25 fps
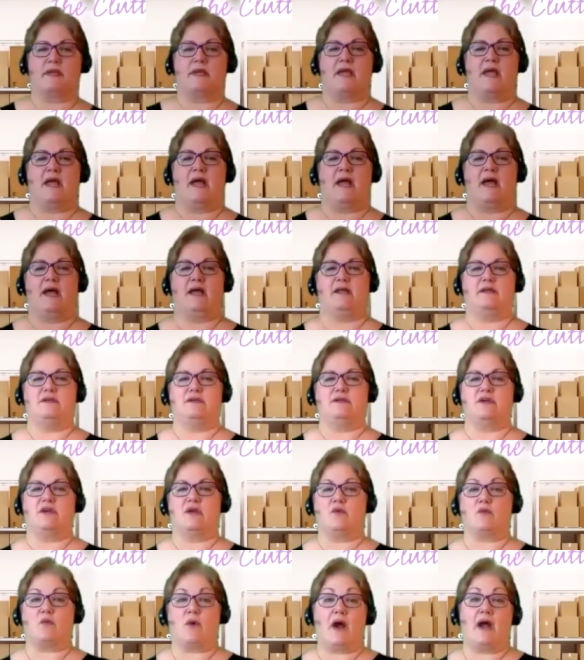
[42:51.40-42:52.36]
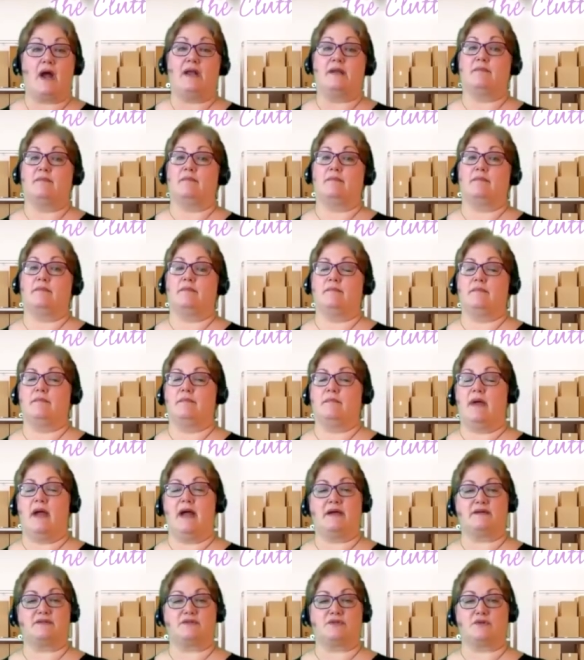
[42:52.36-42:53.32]
And you can write
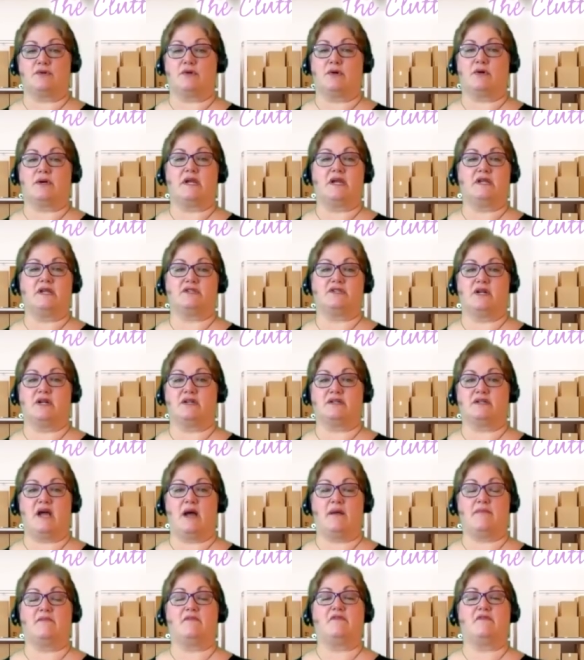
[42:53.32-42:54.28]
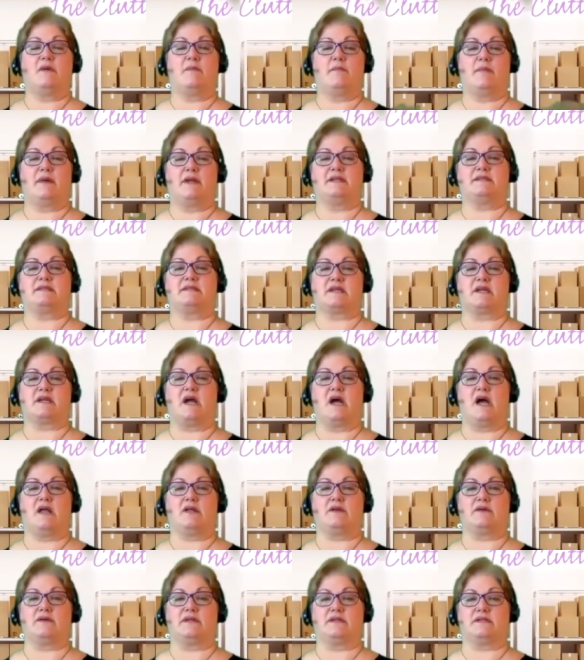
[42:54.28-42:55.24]
master or kitchen on top of them, but it's the
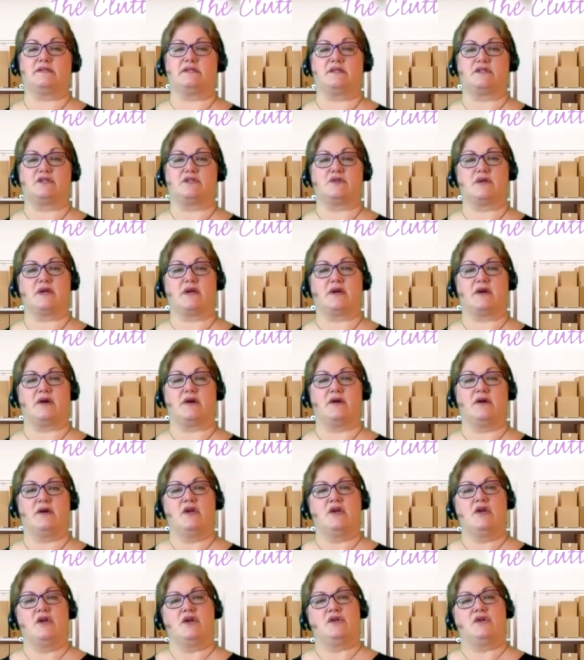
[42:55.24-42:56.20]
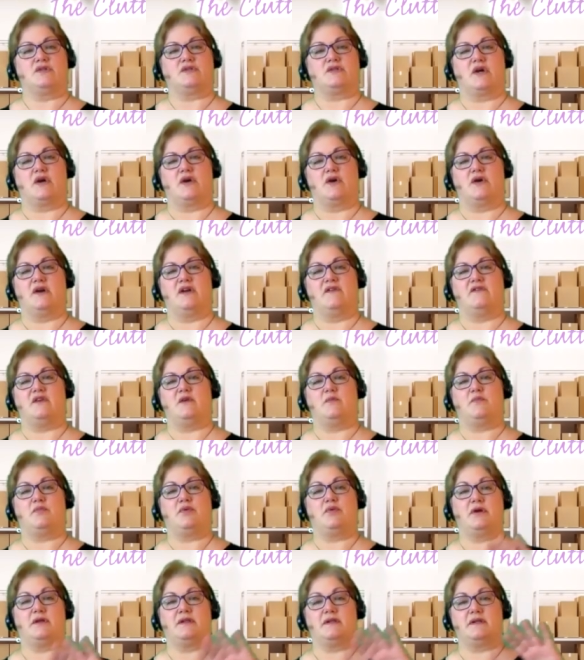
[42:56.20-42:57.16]
color that's the trigger. So if you
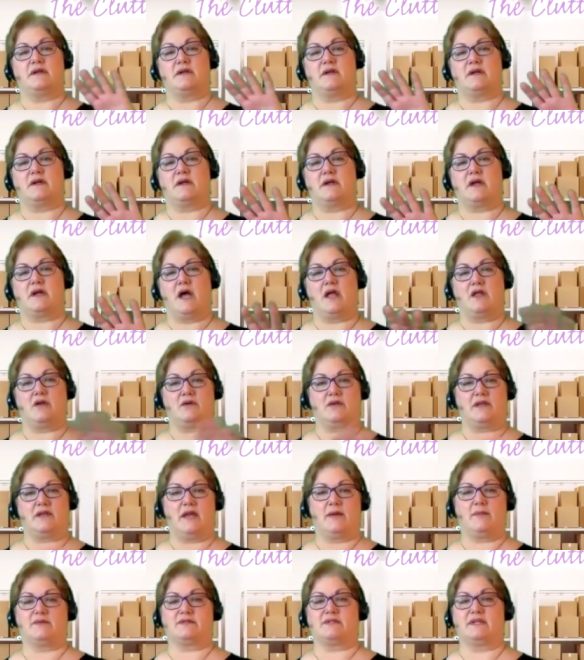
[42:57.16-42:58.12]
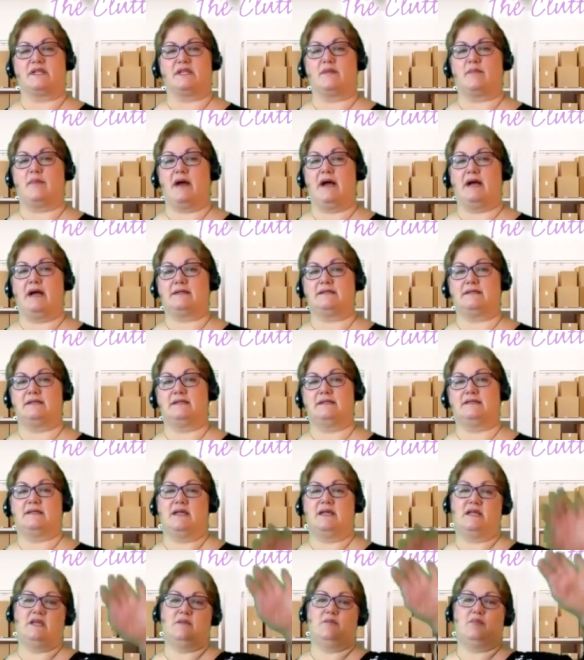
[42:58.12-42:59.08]
put color labels on the
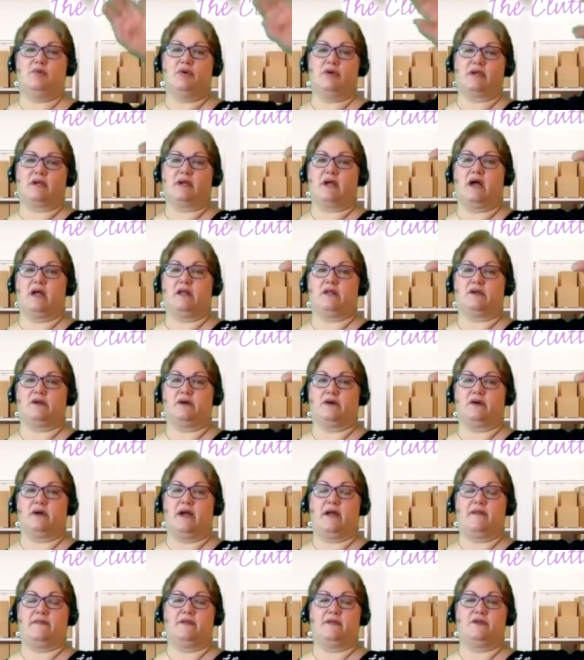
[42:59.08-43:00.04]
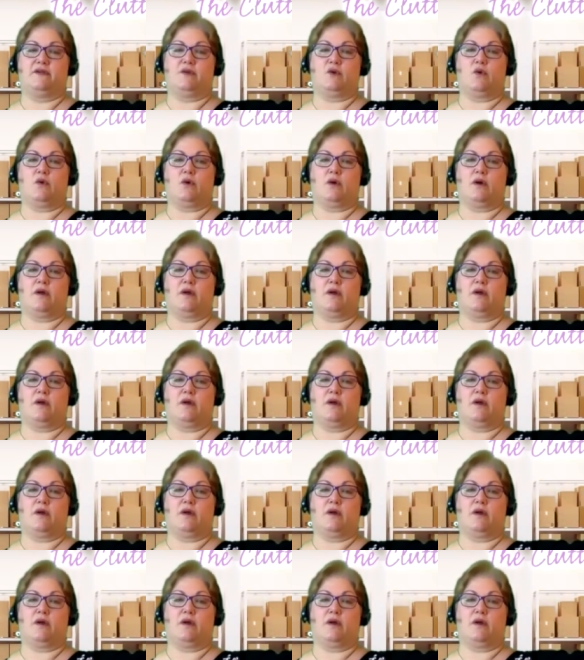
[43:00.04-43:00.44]
boxes and you put a color at the door on